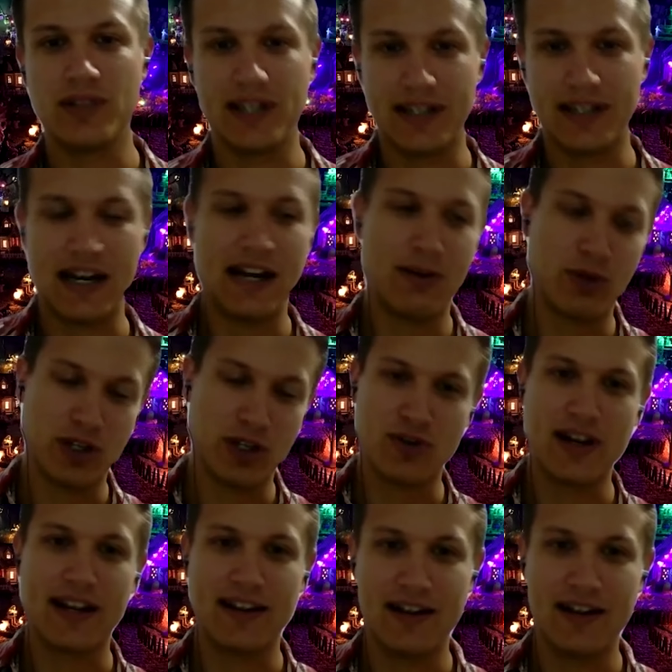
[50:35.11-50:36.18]
Like I want to
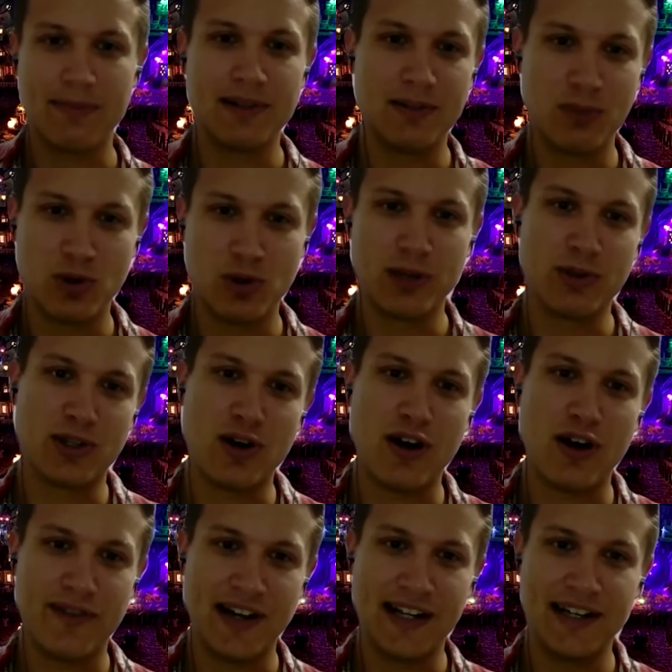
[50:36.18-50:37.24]
crank it up in the morning with
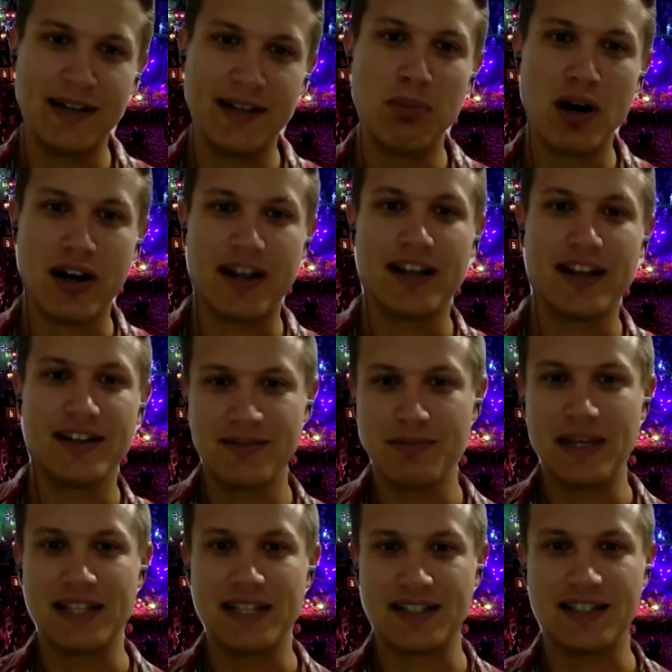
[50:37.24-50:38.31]
coffee. I need a bucket
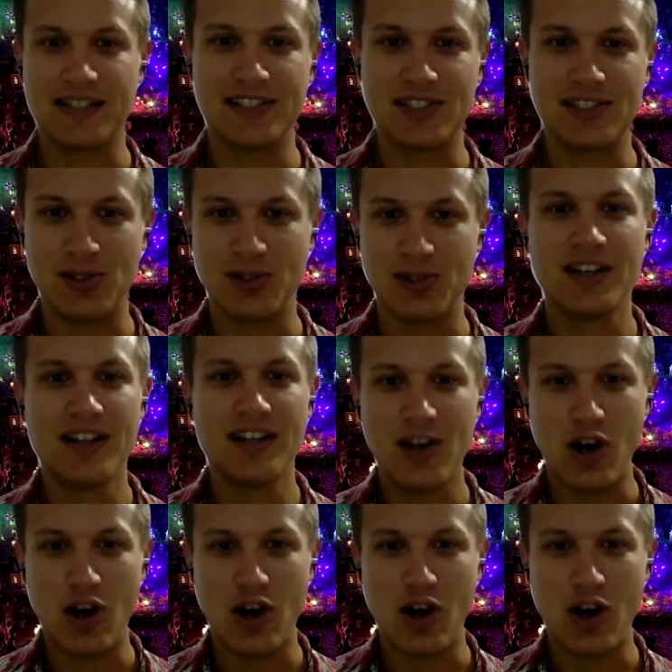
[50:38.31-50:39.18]
basically. So yeah.